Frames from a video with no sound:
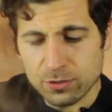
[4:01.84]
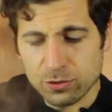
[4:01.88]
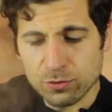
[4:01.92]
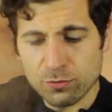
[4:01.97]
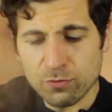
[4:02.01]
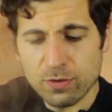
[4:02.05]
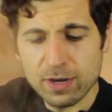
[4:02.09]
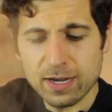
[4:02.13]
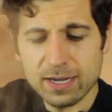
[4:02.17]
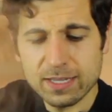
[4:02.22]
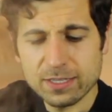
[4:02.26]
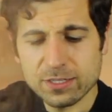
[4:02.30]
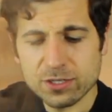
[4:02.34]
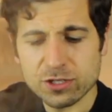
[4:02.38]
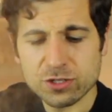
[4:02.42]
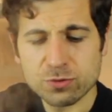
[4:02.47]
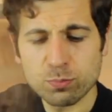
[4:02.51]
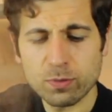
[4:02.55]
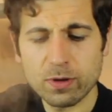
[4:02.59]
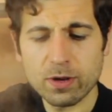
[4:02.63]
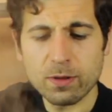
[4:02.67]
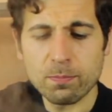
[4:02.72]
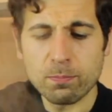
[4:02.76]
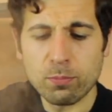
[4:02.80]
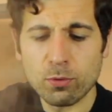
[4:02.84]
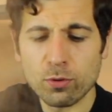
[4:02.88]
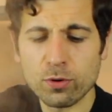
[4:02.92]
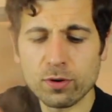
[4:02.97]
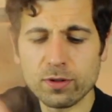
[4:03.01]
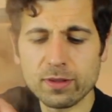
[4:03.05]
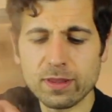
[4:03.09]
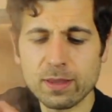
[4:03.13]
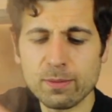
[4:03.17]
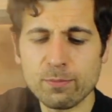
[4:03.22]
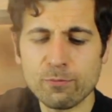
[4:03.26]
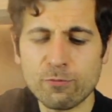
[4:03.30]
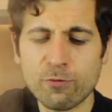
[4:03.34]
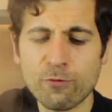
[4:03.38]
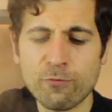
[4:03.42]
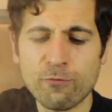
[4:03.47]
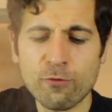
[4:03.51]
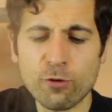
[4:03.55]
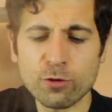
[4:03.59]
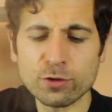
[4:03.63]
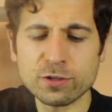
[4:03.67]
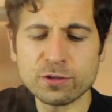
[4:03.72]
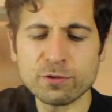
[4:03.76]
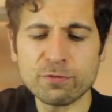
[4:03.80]
you really just want to boil them for
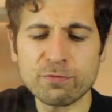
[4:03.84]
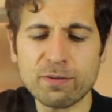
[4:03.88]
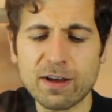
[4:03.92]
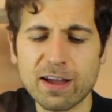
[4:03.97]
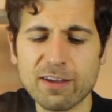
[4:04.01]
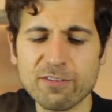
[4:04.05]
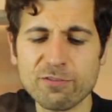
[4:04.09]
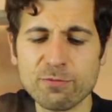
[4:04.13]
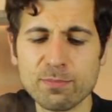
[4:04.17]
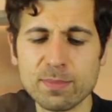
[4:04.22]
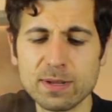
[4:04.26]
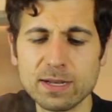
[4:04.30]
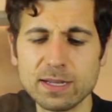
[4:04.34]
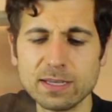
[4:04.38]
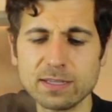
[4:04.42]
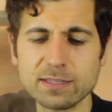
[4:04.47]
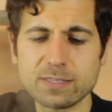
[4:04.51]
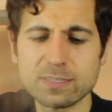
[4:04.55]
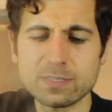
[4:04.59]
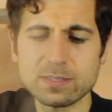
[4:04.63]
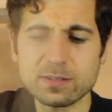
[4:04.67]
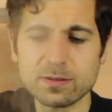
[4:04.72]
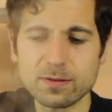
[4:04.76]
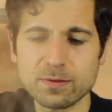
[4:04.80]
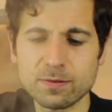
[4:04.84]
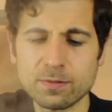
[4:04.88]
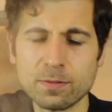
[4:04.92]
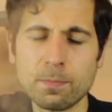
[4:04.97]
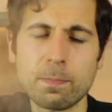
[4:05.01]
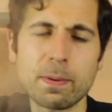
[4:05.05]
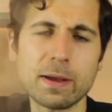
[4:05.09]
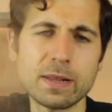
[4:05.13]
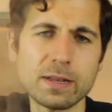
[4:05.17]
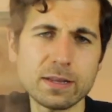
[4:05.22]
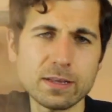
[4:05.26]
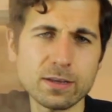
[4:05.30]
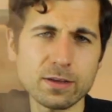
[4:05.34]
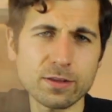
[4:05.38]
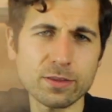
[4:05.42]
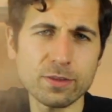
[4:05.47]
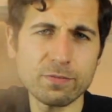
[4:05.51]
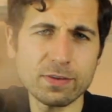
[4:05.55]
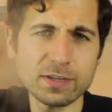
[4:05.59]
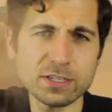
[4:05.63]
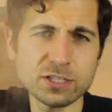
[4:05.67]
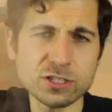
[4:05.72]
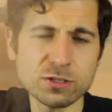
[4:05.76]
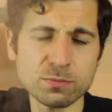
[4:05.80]
4 to 5 minutes, depending on the
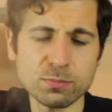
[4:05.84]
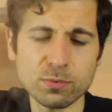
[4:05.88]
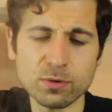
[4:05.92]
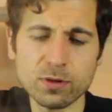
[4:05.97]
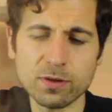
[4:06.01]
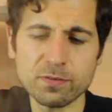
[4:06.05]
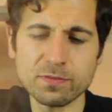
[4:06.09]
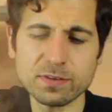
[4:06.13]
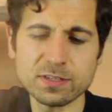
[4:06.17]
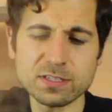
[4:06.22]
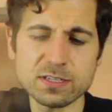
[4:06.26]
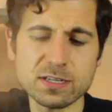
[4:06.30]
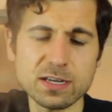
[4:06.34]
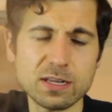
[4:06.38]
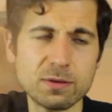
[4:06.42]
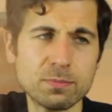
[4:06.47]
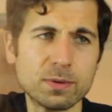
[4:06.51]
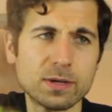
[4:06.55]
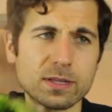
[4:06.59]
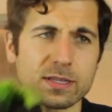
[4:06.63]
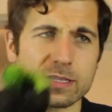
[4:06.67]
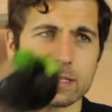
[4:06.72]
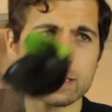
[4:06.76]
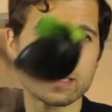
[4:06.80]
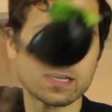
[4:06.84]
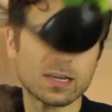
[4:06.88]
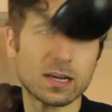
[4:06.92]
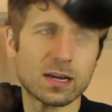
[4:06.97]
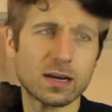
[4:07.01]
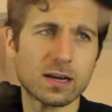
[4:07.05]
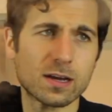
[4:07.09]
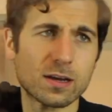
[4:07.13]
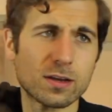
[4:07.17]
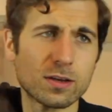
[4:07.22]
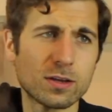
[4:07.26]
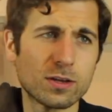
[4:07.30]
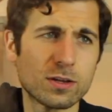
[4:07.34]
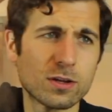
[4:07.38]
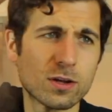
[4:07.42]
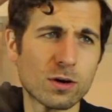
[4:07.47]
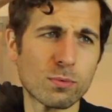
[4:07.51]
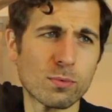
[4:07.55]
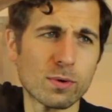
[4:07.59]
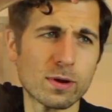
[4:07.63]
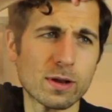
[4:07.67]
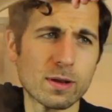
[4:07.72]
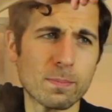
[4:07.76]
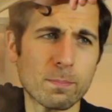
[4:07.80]
vegetable, obviously. But you
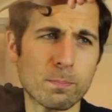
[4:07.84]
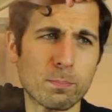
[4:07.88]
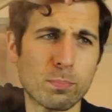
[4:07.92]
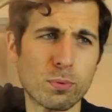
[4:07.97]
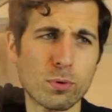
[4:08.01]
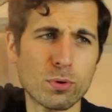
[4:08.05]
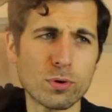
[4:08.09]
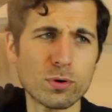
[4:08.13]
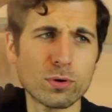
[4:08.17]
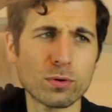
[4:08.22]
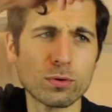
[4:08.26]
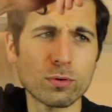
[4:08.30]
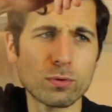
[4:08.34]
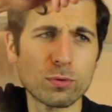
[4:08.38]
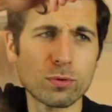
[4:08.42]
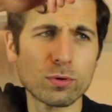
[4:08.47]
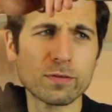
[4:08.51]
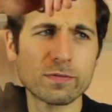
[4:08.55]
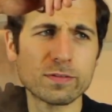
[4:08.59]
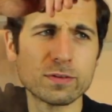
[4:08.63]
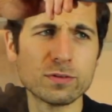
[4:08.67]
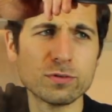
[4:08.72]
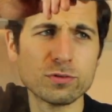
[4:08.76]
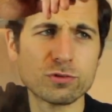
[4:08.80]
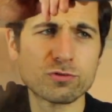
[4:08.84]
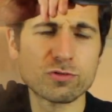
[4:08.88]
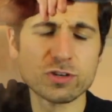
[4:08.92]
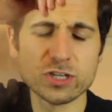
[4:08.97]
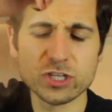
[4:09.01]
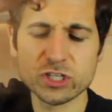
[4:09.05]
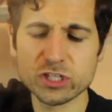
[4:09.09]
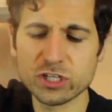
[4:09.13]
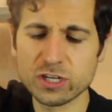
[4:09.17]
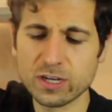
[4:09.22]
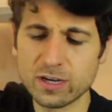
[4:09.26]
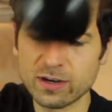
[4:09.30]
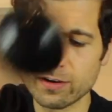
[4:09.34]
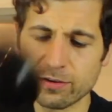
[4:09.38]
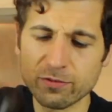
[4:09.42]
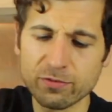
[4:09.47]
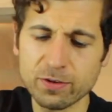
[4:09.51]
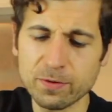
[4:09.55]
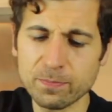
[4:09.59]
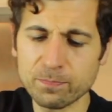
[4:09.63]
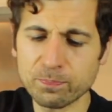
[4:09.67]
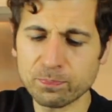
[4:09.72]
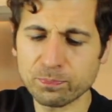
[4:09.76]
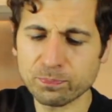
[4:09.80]
don't want to boil all of the nutrition out of
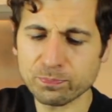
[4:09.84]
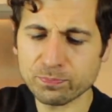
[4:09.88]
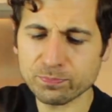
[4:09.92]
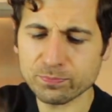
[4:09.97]
it.